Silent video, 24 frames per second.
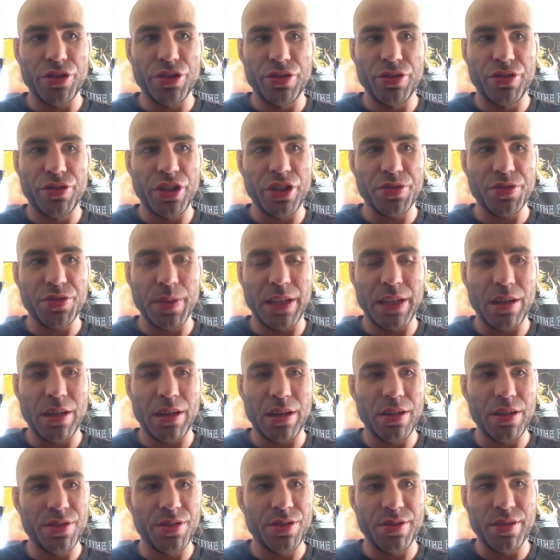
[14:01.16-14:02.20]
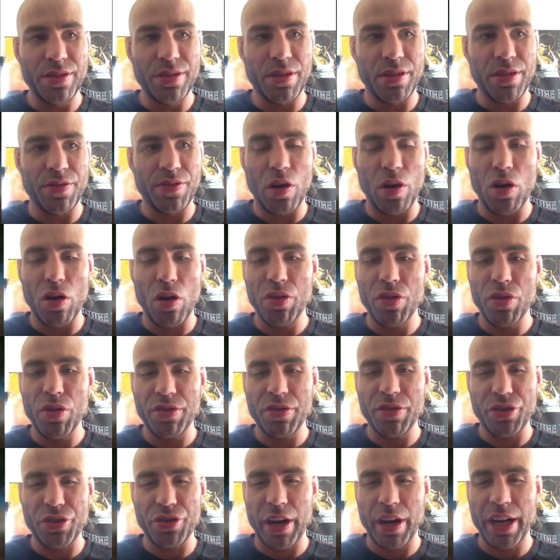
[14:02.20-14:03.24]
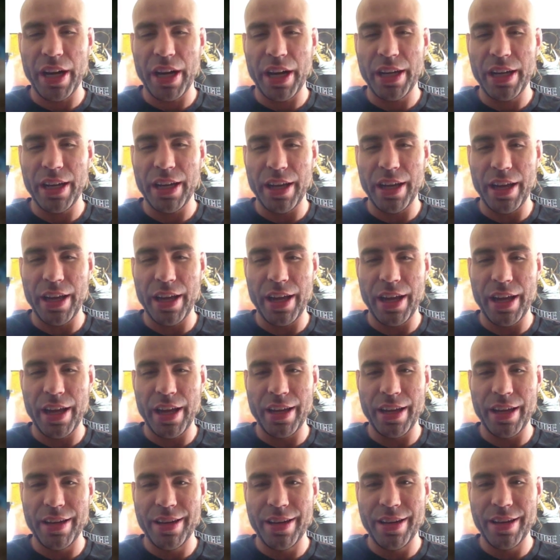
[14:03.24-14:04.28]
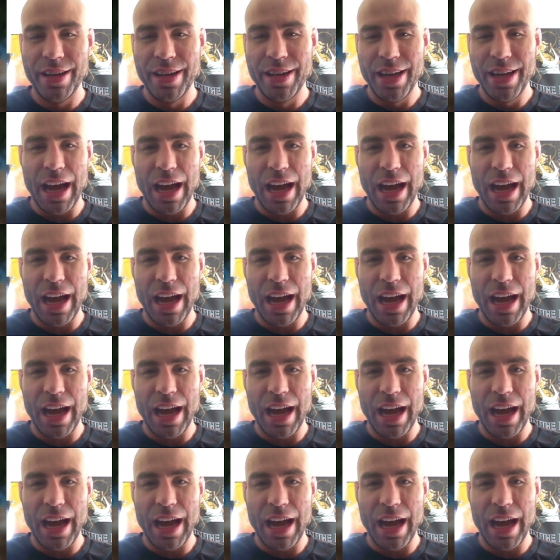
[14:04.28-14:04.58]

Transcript: just because of all the training, and